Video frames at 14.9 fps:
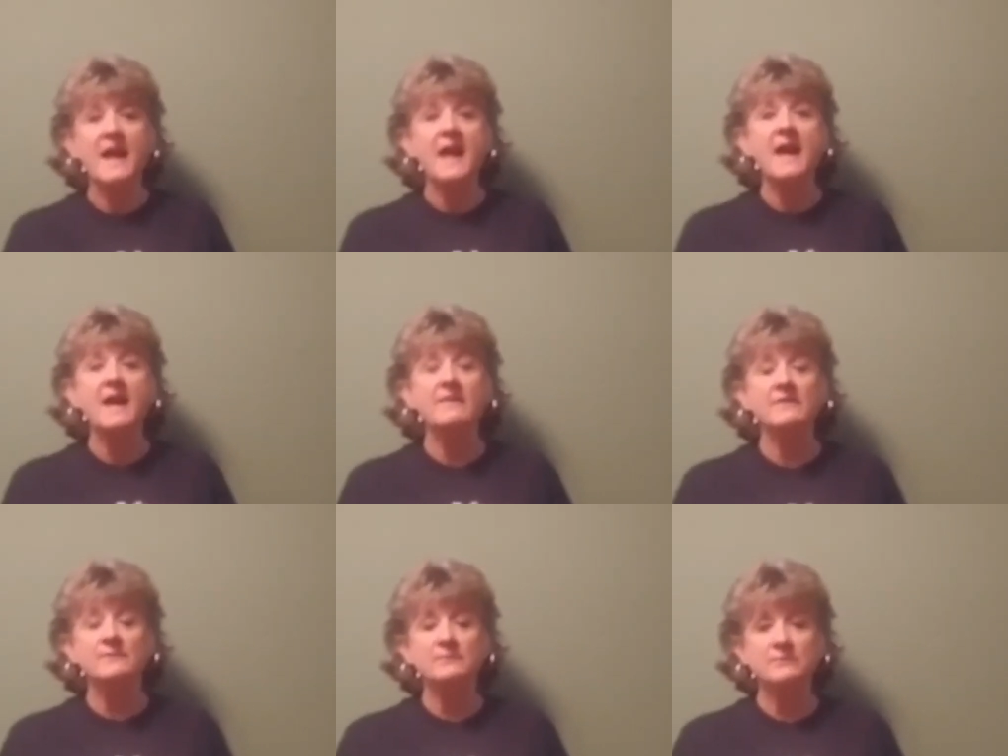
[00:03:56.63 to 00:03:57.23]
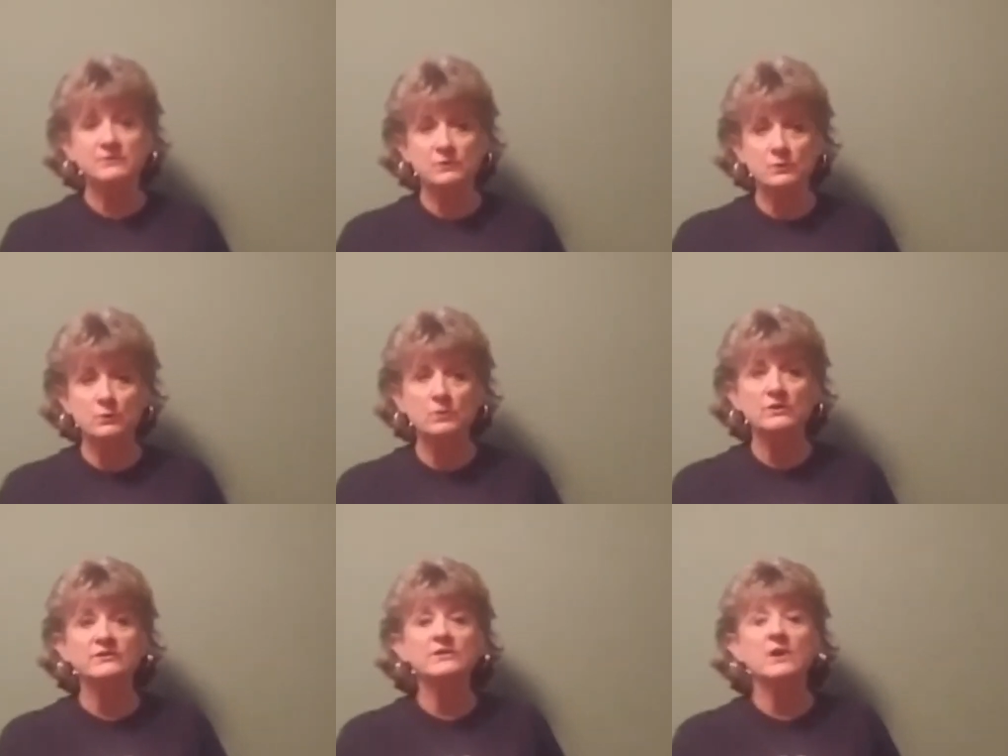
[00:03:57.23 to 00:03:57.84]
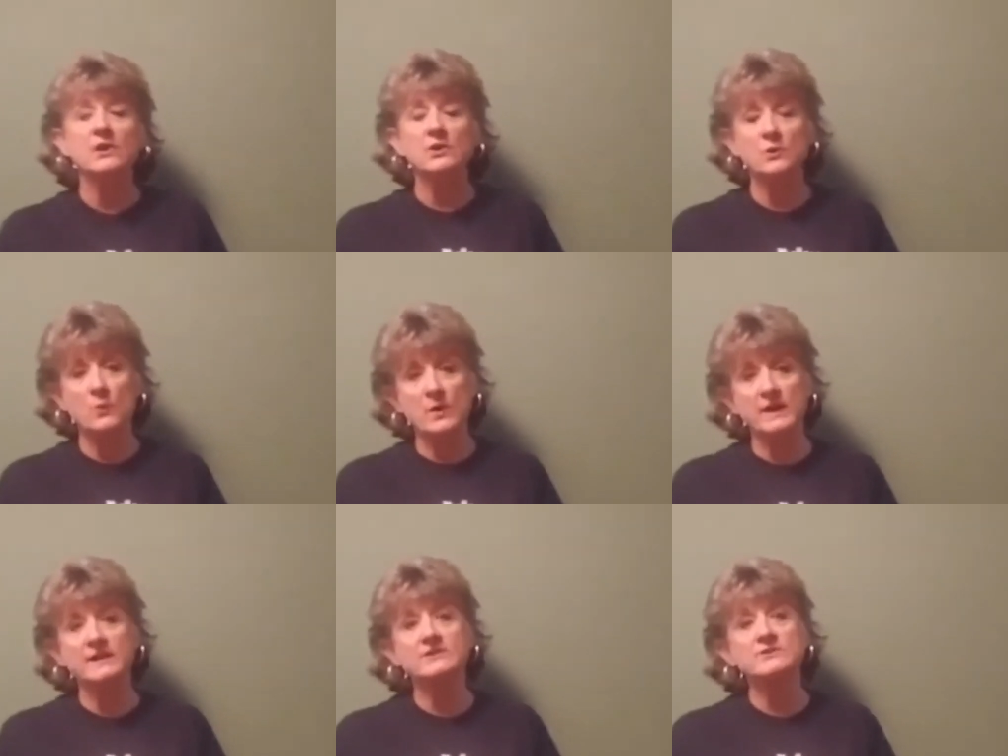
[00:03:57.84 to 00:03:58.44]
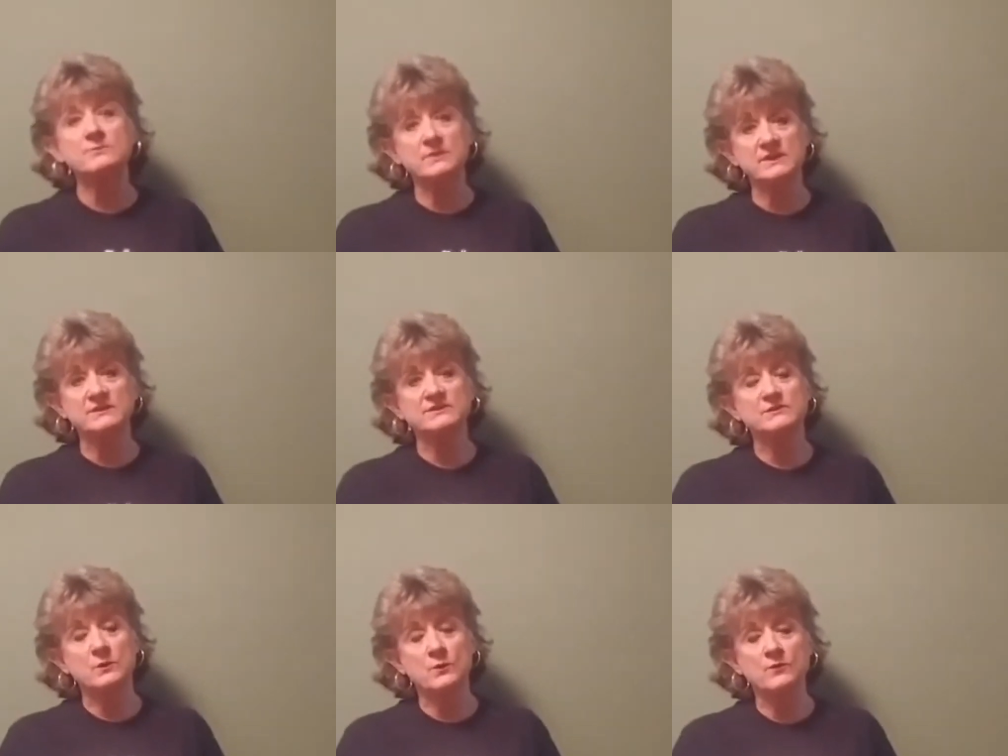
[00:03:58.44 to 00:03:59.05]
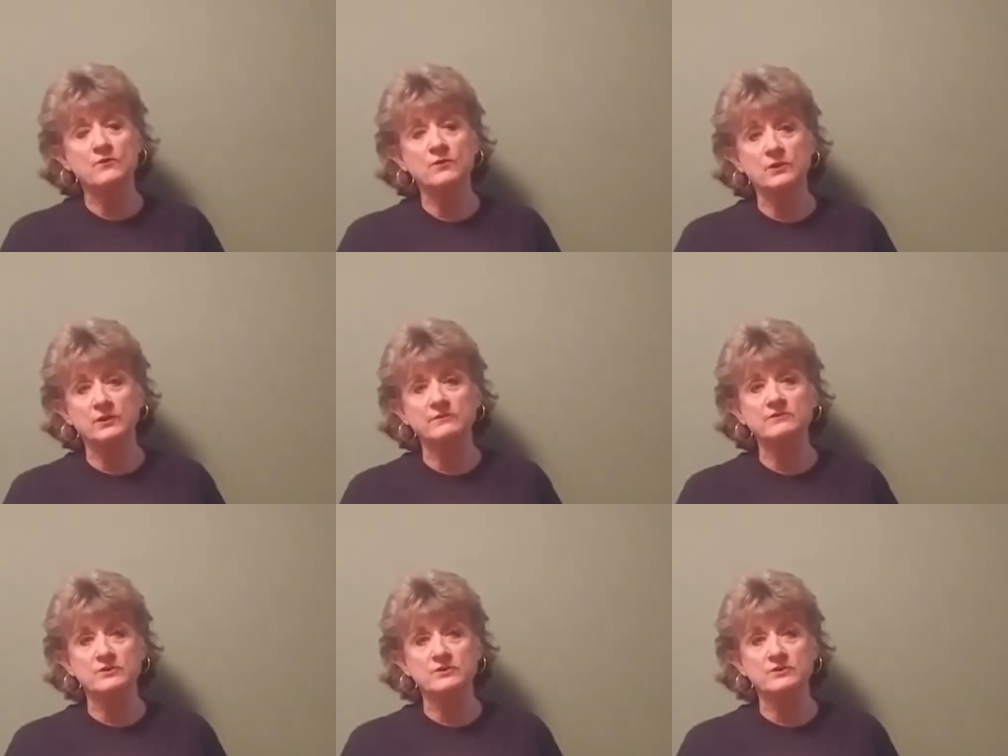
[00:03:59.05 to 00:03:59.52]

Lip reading: and the schools are going to be so full of